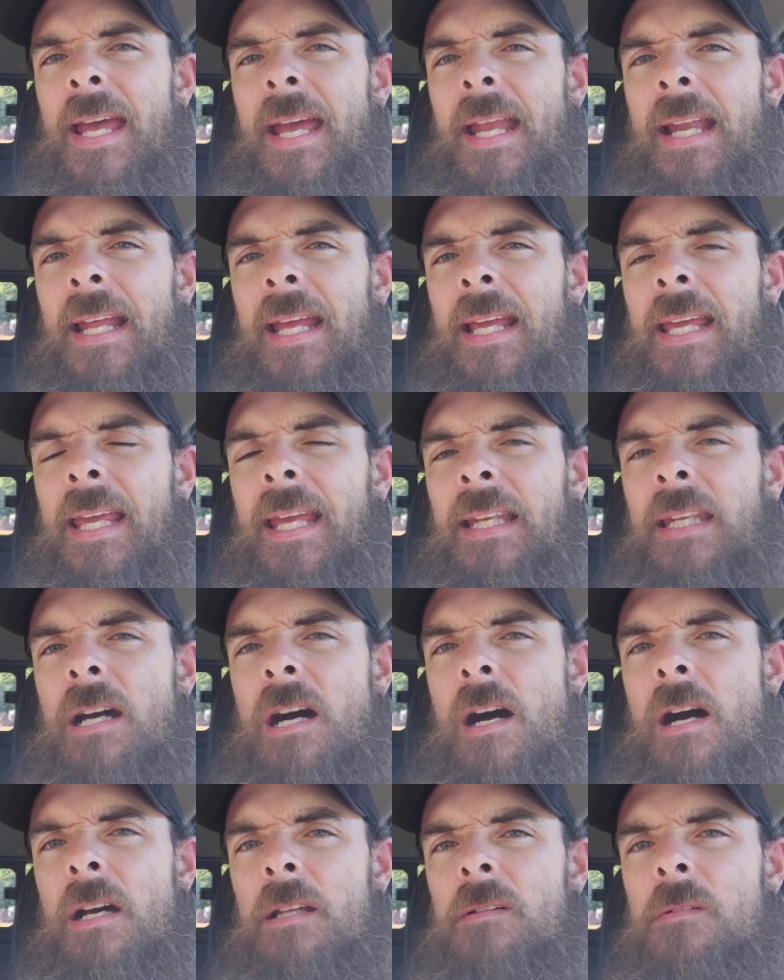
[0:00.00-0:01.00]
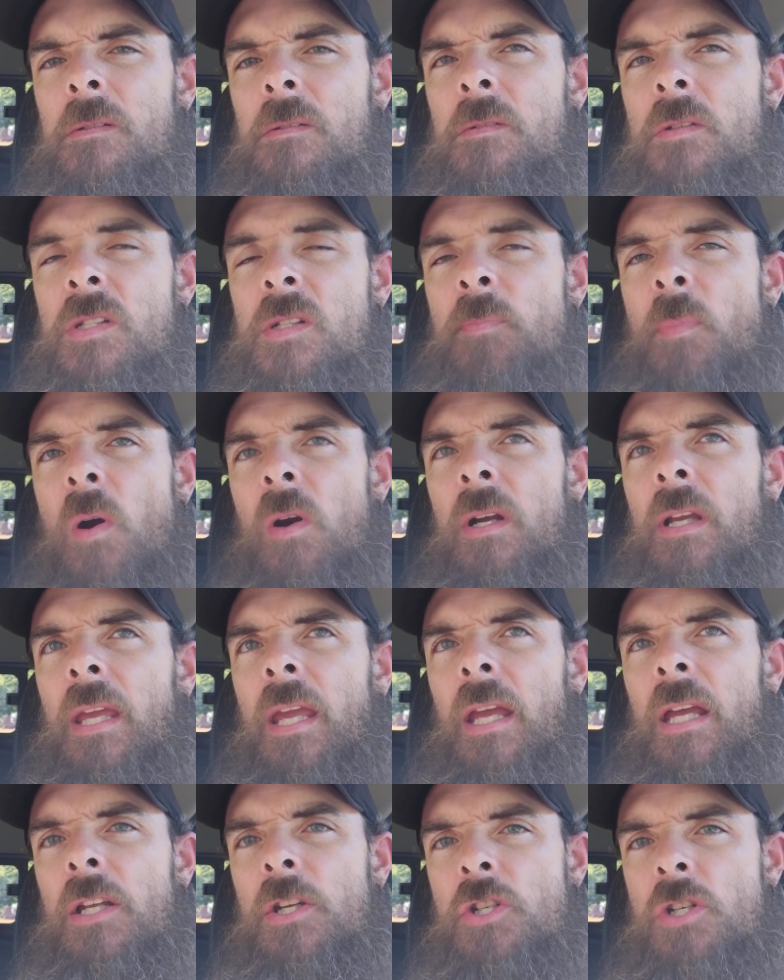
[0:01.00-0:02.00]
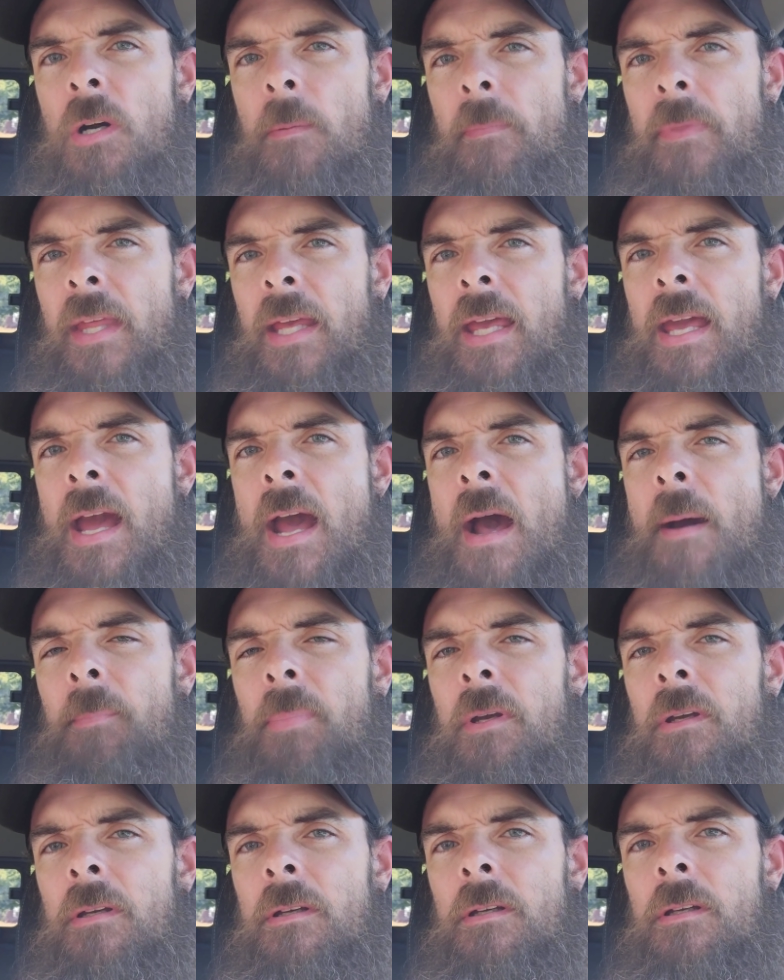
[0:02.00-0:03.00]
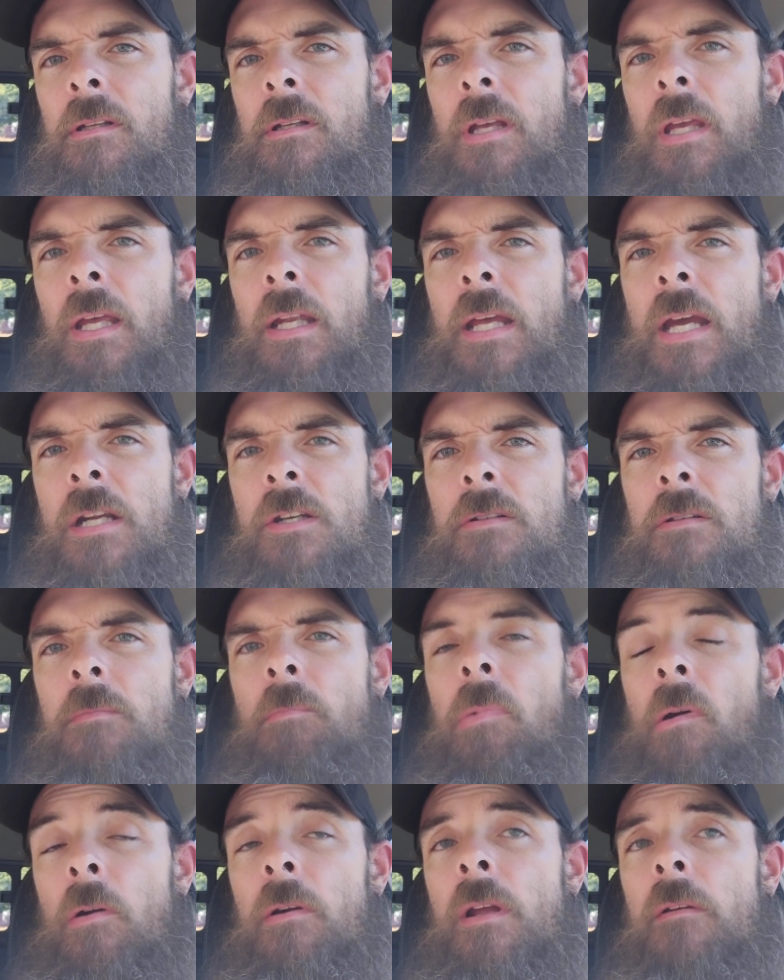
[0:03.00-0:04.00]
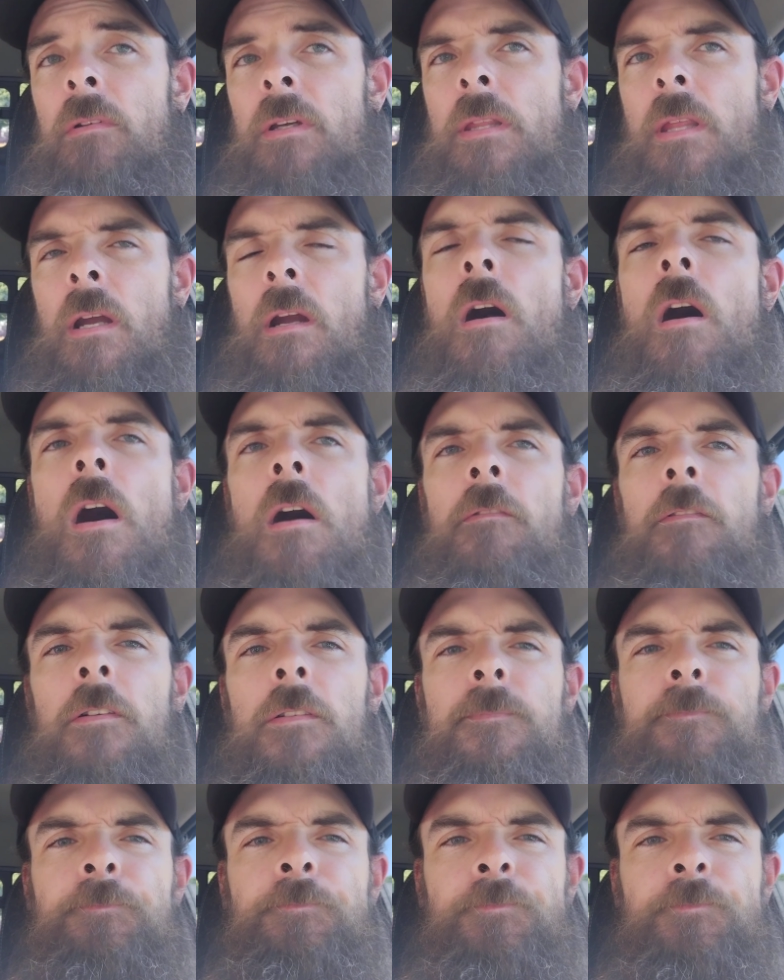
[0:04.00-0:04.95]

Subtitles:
And the spark can't jump the gap and actually burn everything off.